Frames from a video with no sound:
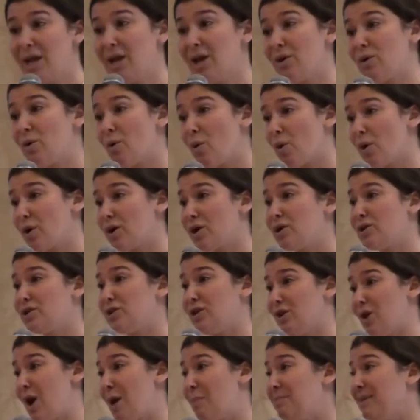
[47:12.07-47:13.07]
in order
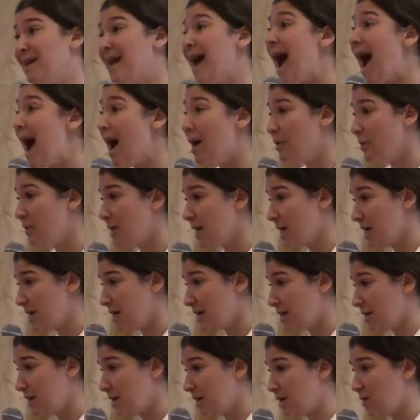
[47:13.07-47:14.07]
to not be outed,